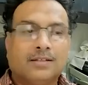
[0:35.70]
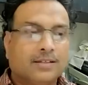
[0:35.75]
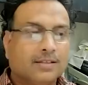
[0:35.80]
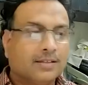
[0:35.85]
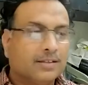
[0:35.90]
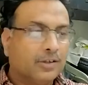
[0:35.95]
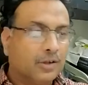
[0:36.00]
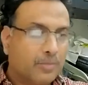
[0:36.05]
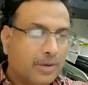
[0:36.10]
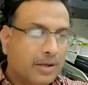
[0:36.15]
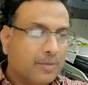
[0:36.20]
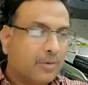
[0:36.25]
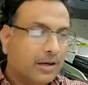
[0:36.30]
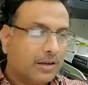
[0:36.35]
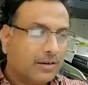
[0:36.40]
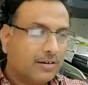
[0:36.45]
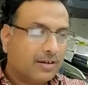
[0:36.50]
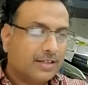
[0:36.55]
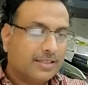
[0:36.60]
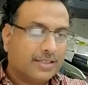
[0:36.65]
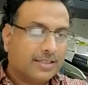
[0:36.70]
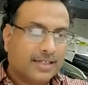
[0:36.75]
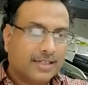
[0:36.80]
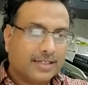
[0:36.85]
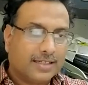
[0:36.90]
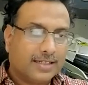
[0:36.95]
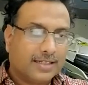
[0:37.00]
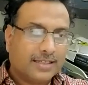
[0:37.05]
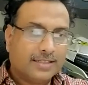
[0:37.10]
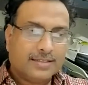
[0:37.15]
Human Molecular
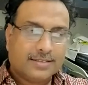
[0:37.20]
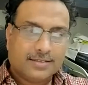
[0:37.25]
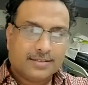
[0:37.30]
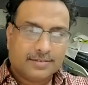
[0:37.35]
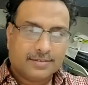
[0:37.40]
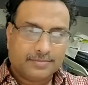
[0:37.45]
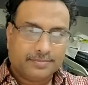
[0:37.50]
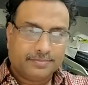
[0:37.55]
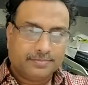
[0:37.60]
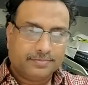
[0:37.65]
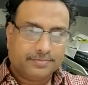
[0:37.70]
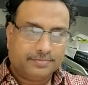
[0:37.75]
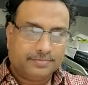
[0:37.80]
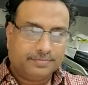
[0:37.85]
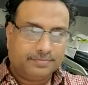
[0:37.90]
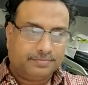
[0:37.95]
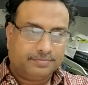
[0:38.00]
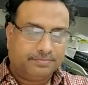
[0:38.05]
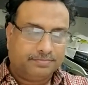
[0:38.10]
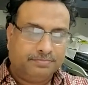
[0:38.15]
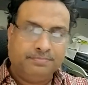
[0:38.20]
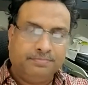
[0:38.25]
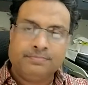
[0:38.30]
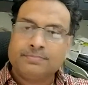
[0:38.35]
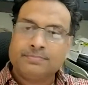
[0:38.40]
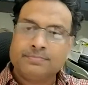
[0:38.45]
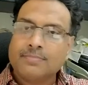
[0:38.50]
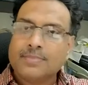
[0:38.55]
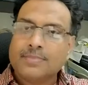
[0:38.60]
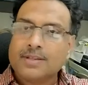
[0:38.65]
Genetics.
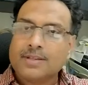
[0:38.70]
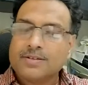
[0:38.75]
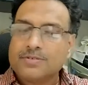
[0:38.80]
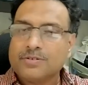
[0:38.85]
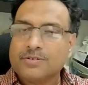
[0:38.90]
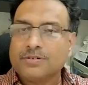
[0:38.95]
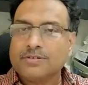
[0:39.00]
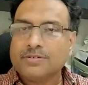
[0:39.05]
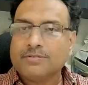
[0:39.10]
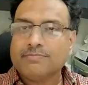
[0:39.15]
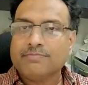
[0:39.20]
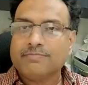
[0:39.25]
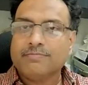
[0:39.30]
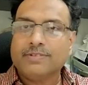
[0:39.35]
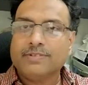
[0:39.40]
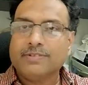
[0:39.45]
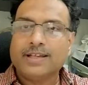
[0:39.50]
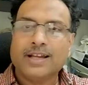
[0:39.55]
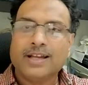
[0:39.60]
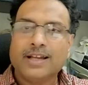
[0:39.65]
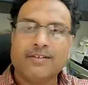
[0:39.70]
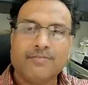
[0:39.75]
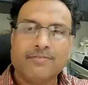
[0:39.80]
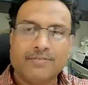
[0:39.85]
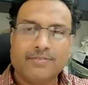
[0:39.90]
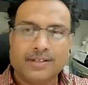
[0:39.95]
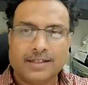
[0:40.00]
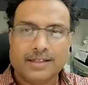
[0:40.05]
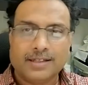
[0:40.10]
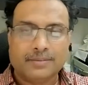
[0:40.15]
So we
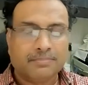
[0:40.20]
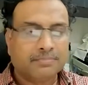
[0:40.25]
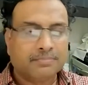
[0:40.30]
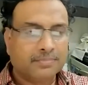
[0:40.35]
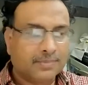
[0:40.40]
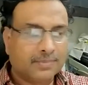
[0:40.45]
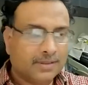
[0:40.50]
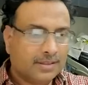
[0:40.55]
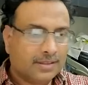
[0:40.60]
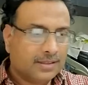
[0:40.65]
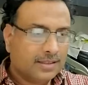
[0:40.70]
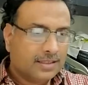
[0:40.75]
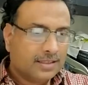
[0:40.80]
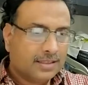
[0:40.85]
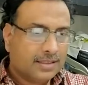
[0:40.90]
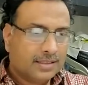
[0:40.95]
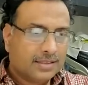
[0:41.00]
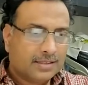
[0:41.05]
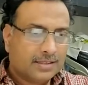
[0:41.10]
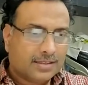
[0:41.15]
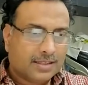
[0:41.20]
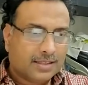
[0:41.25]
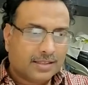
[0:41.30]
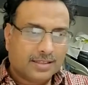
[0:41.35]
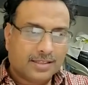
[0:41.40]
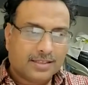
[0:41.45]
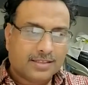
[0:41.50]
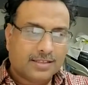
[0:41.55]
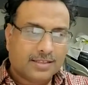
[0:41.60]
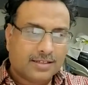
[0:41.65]
have
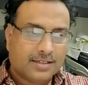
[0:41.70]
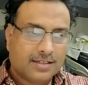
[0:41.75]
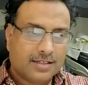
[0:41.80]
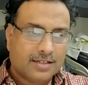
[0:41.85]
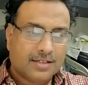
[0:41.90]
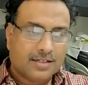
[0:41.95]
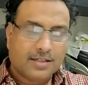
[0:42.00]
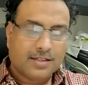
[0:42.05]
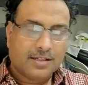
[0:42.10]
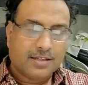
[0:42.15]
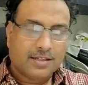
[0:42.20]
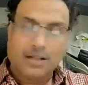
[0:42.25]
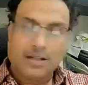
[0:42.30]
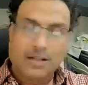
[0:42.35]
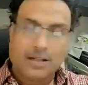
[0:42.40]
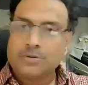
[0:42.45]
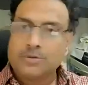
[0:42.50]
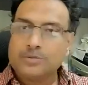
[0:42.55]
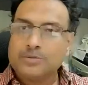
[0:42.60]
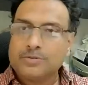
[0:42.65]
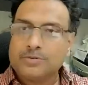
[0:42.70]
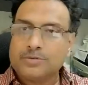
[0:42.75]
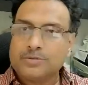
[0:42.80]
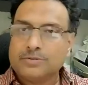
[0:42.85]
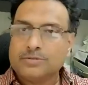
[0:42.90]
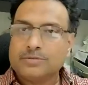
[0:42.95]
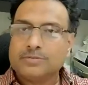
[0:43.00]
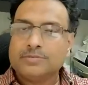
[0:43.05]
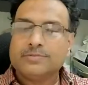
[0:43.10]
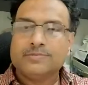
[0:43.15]
suggested that all those who
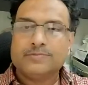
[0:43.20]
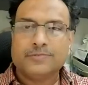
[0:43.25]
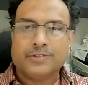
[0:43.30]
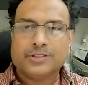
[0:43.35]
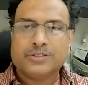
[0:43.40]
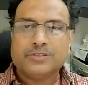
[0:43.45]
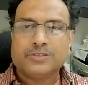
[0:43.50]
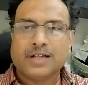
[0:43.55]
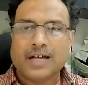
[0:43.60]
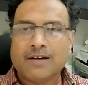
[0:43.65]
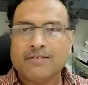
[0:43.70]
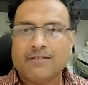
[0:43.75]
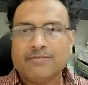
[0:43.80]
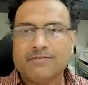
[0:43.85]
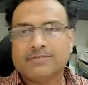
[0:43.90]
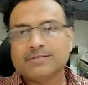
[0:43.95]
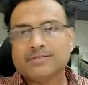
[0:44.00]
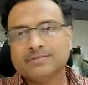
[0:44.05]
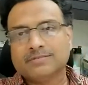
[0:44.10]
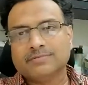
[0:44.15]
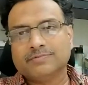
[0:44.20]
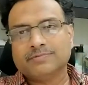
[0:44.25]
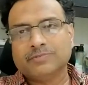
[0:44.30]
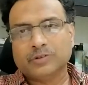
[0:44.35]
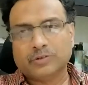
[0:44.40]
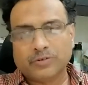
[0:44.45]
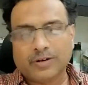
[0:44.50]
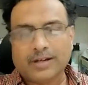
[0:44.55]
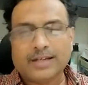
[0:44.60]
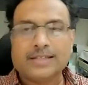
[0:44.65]
wish to have
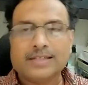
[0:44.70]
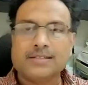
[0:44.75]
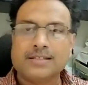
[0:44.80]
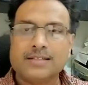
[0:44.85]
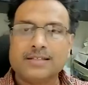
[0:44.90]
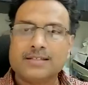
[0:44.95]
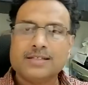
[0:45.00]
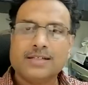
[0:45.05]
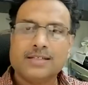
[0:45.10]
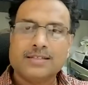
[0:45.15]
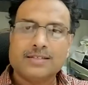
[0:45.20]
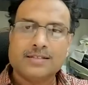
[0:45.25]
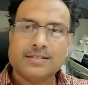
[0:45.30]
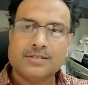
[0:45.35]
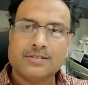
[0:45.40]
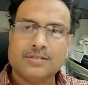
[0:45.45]
few queries discussed,